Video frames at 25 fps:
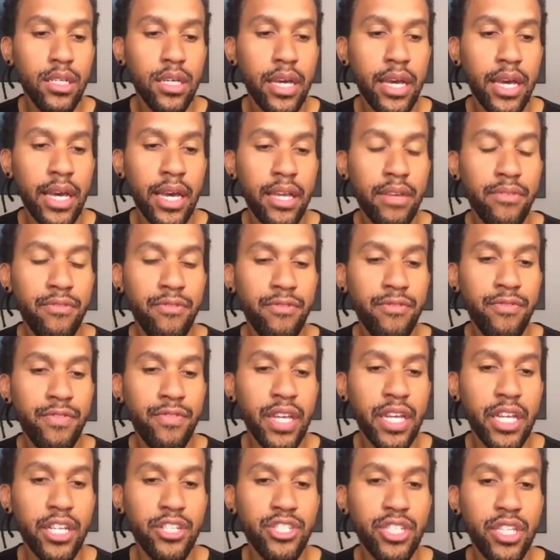And
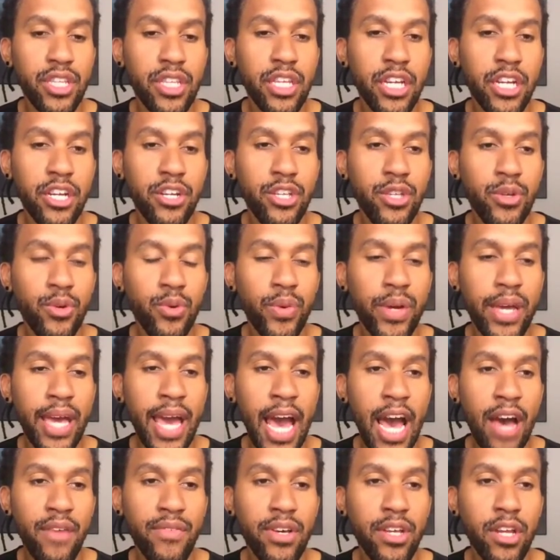finish. And there we
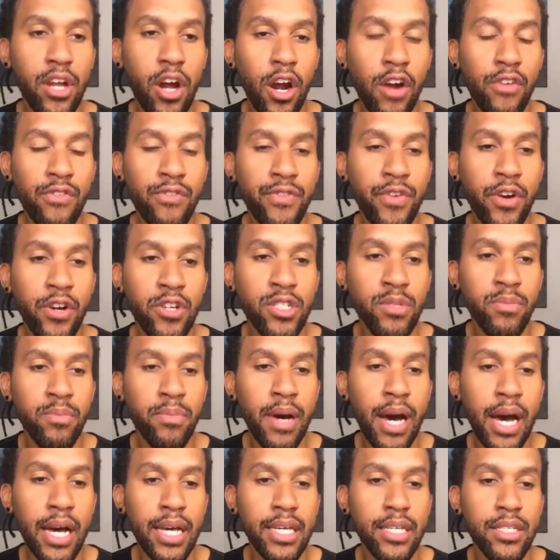have it. Our first
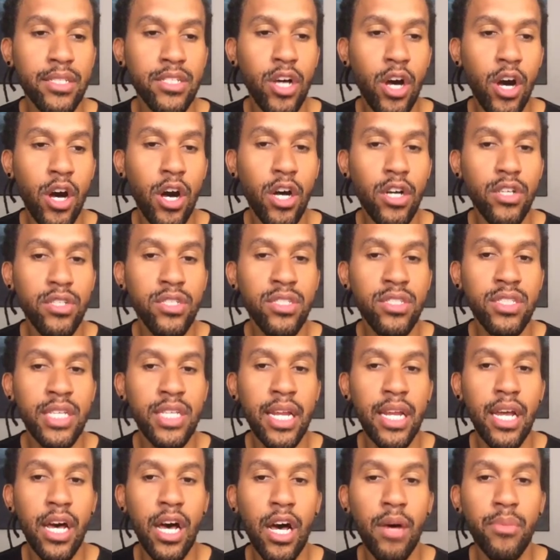bot is all
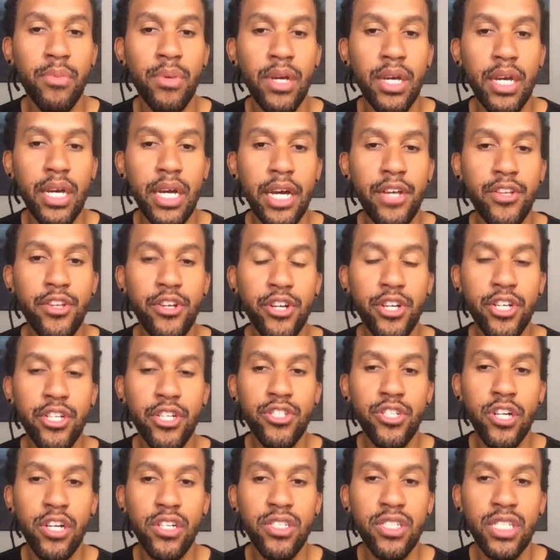set up, and you're going to
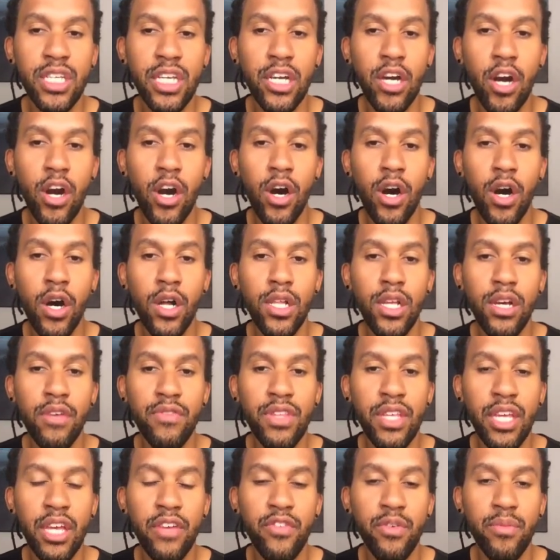start seeing all of
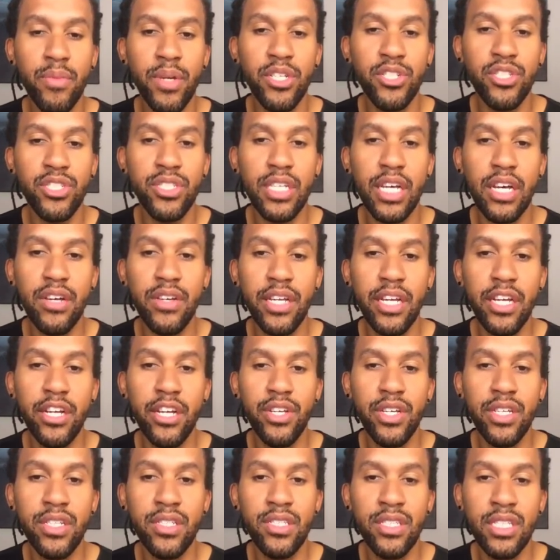the information down here.
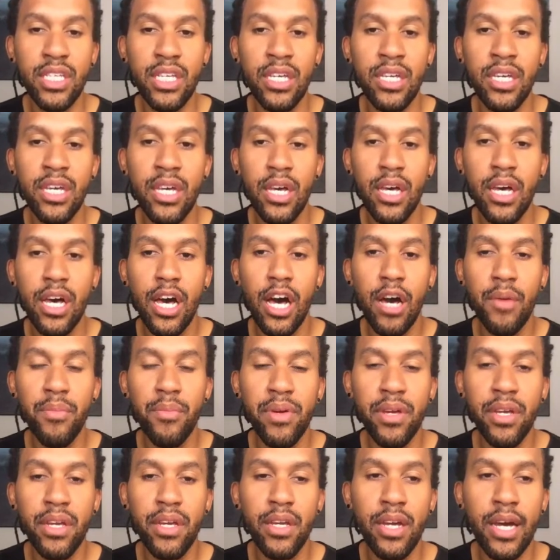You can see
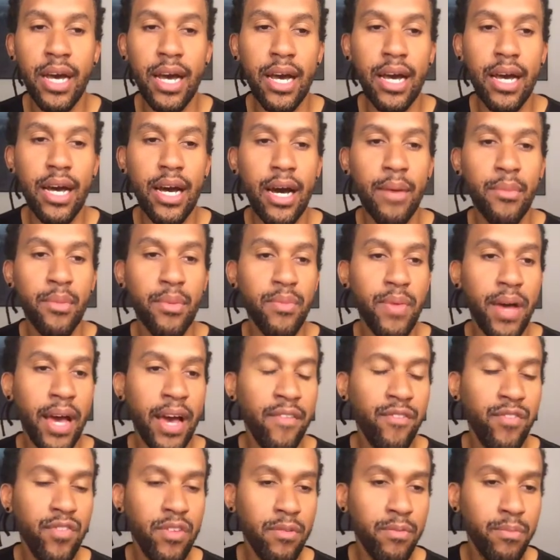I
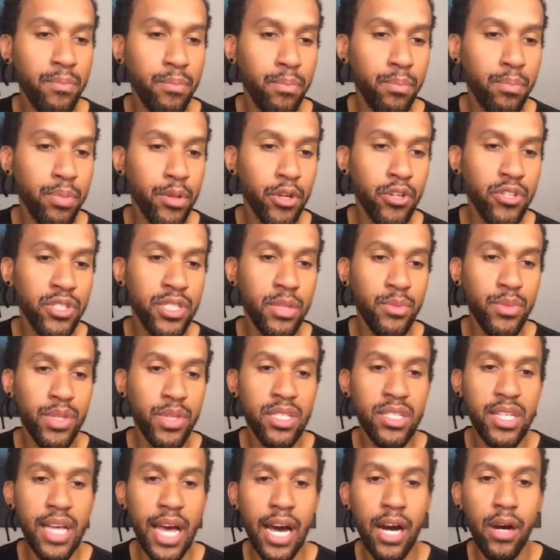have to blur some of
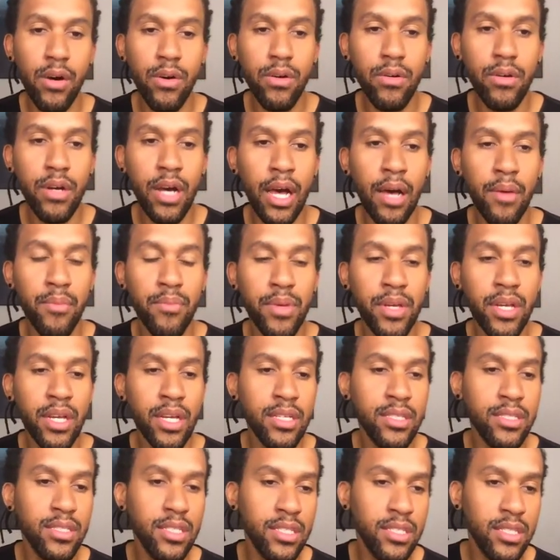these out
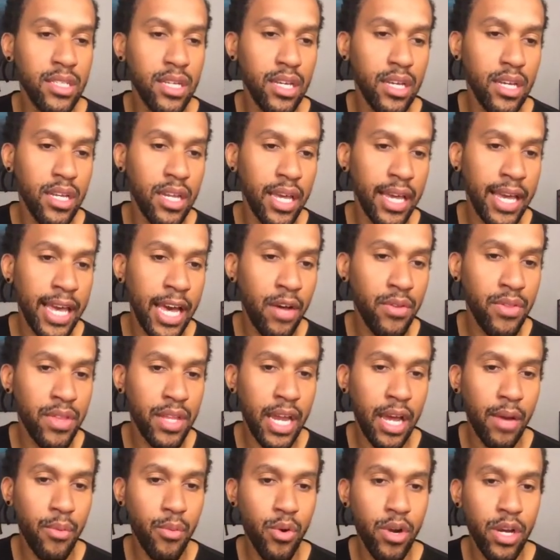because it's an account that
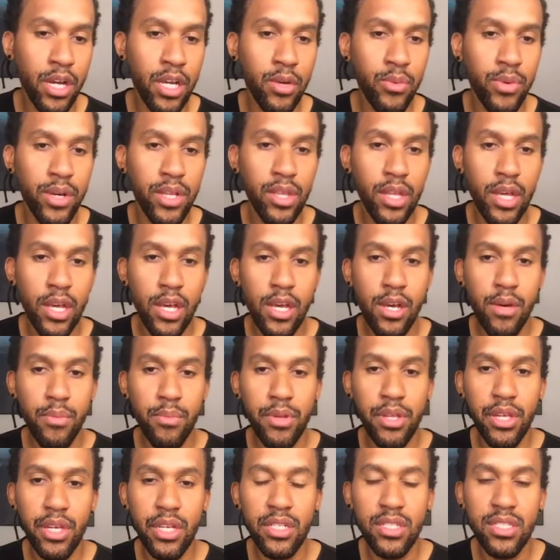I'm working with,
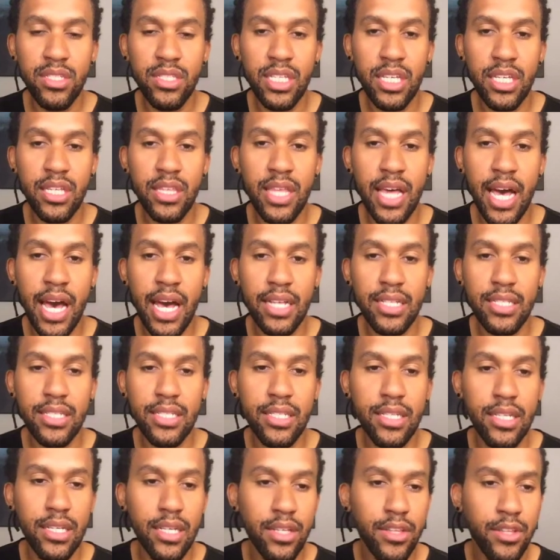but you can see
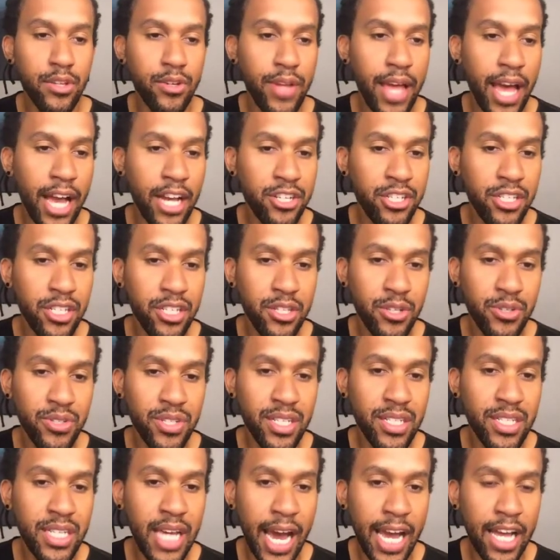that there's
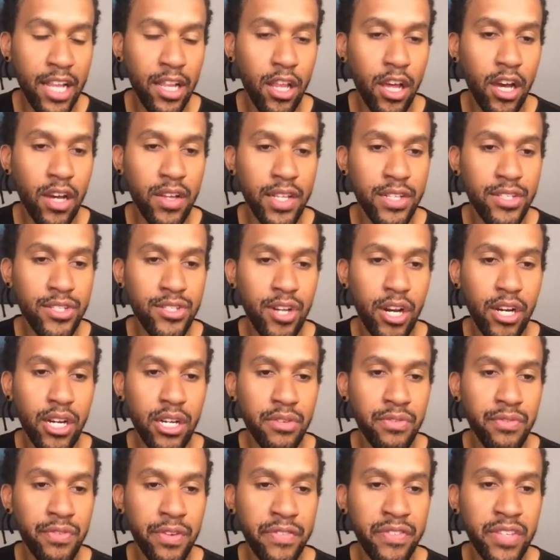a dialogue that
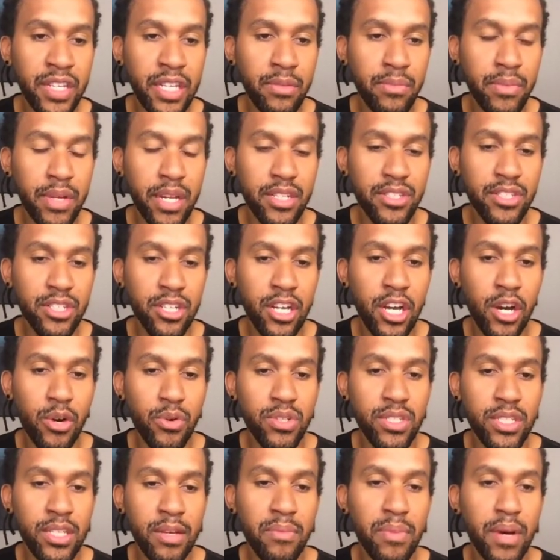started 15 minutes ago
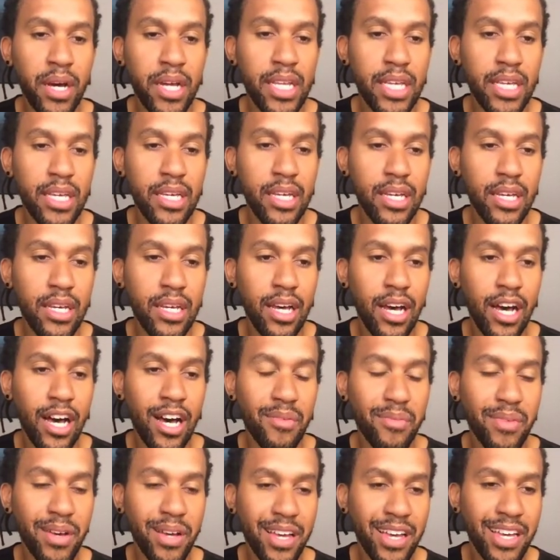with somebody,
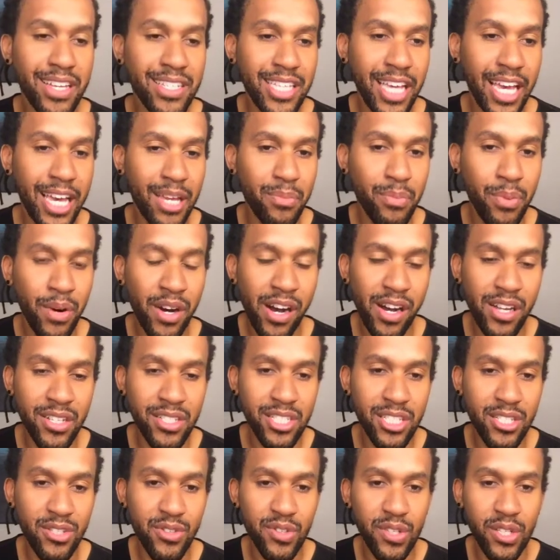because I had paused
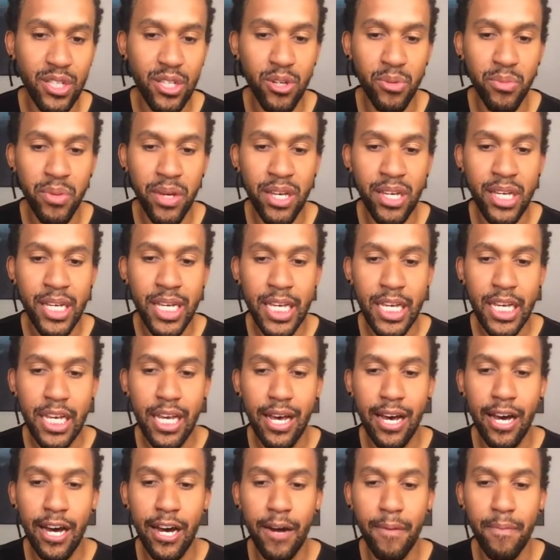this for a little bit,
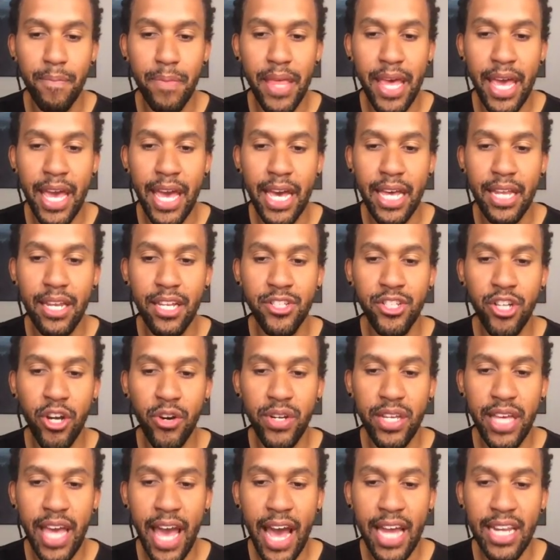and it's
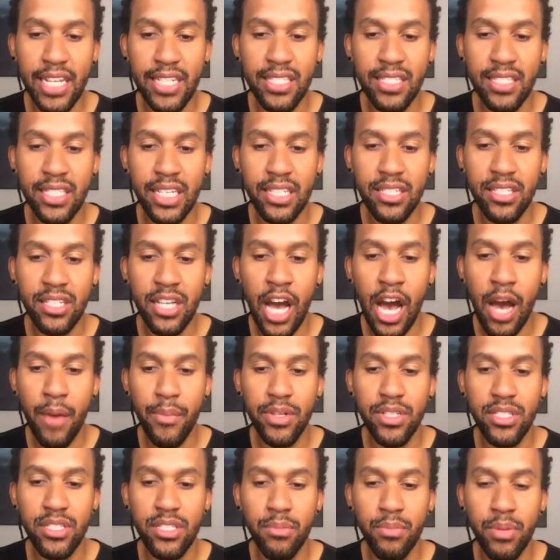already added 6
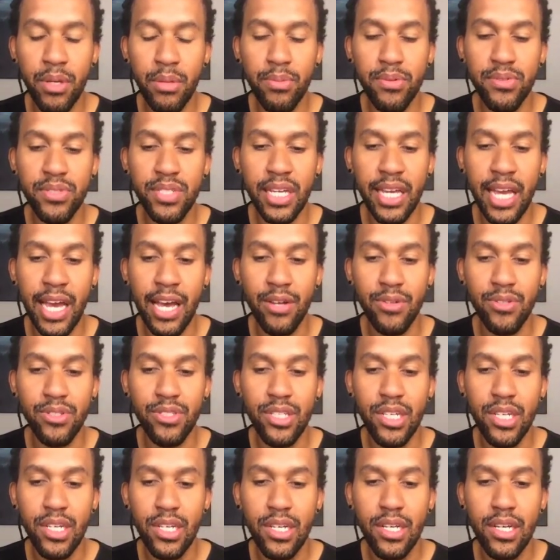comments to people's accounts
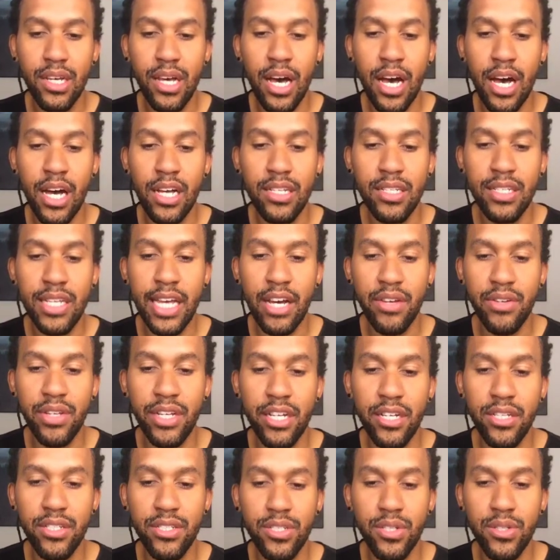down
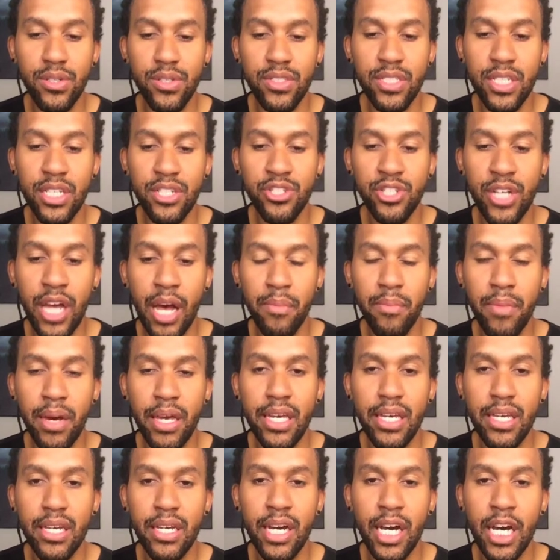here. So it says shop my
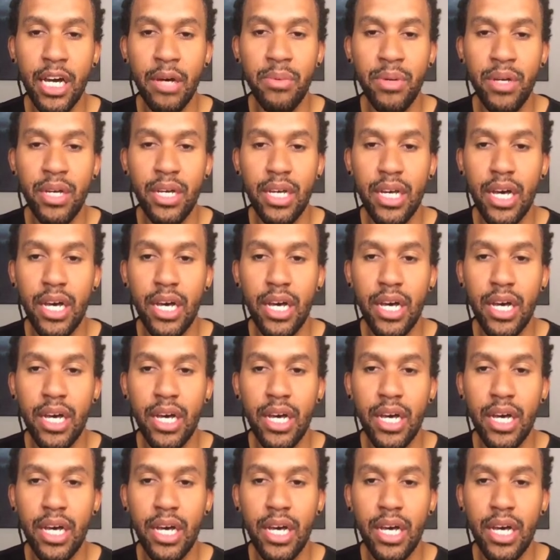ecom.